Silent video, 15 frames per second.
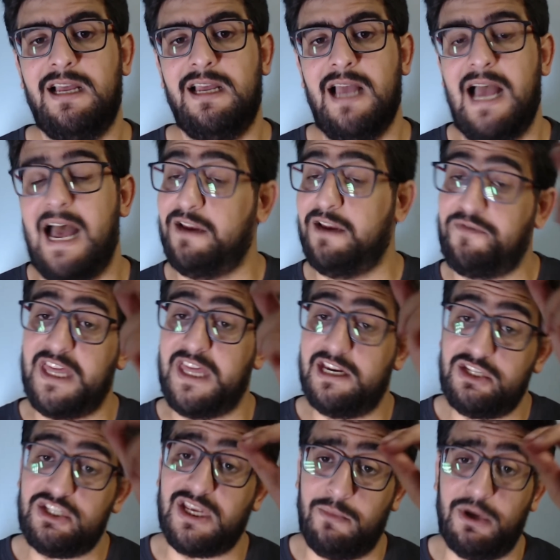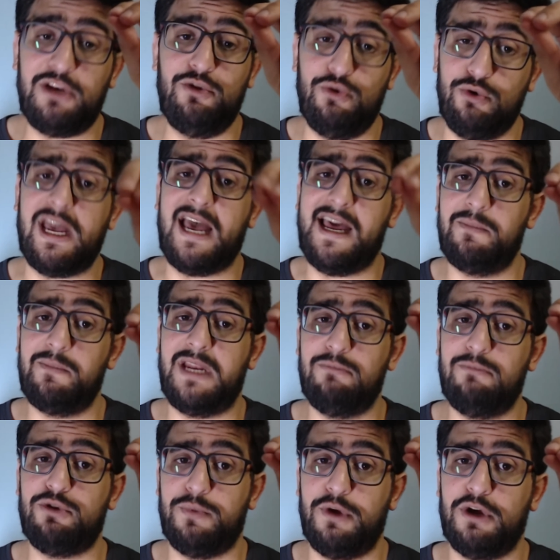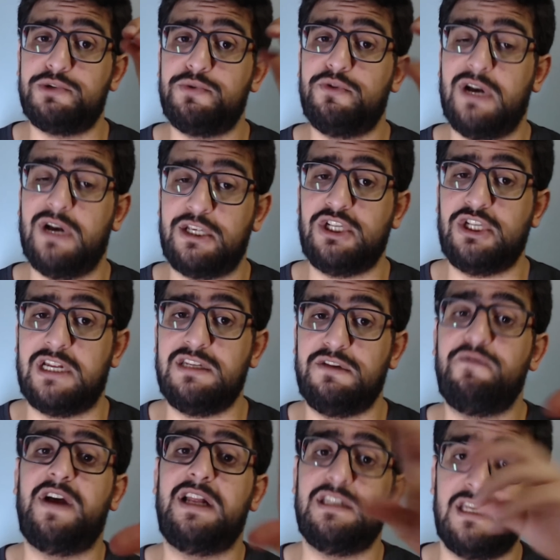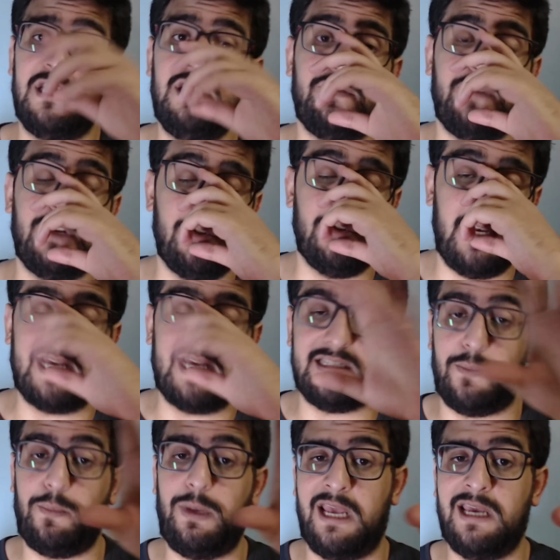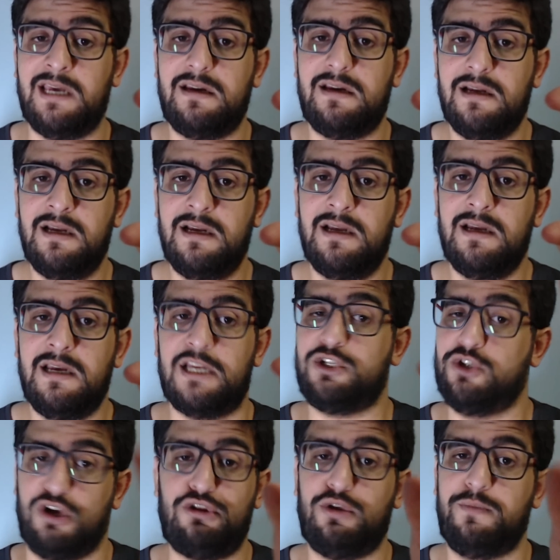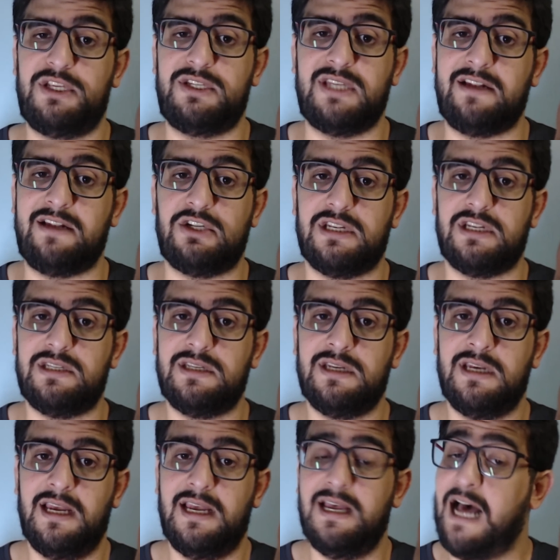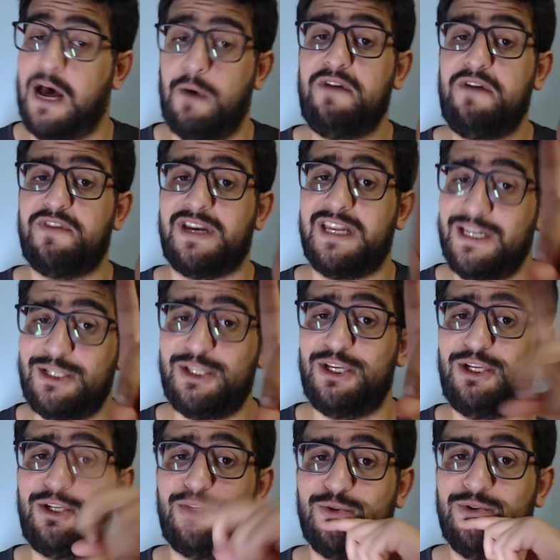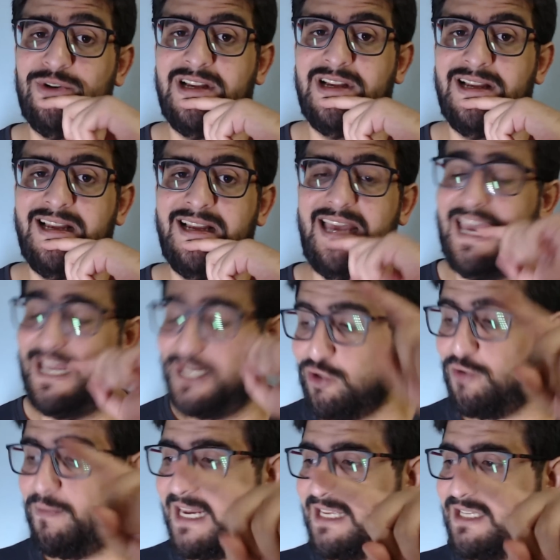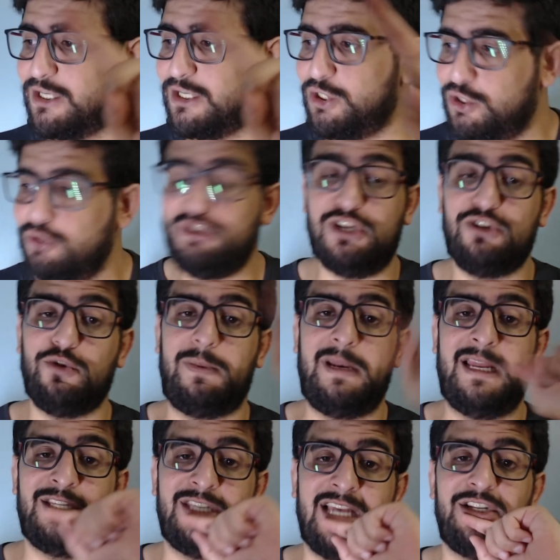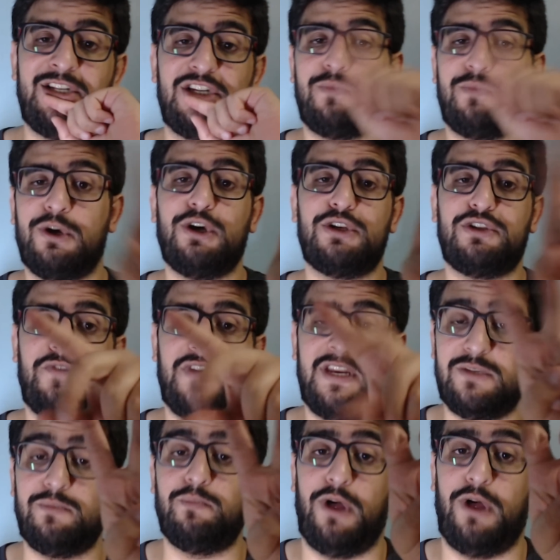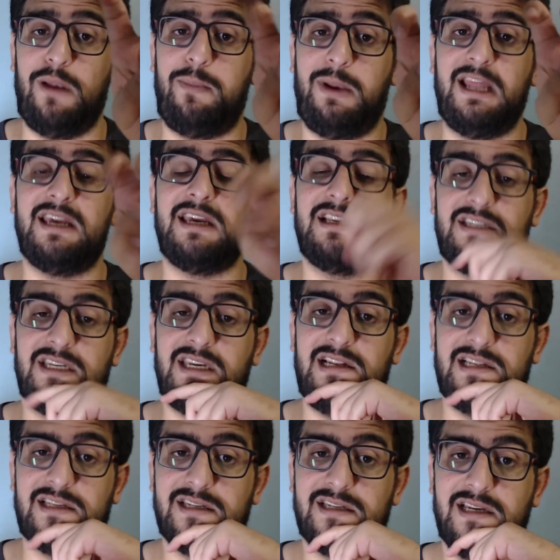And if there is someone you can blame, to be honest with you, as Chelsea fans individually as a player, it's got to be Sanchez. However, here's the issue. Enzo Maresca is choosing to play Sanchez because of his ball-playing skills.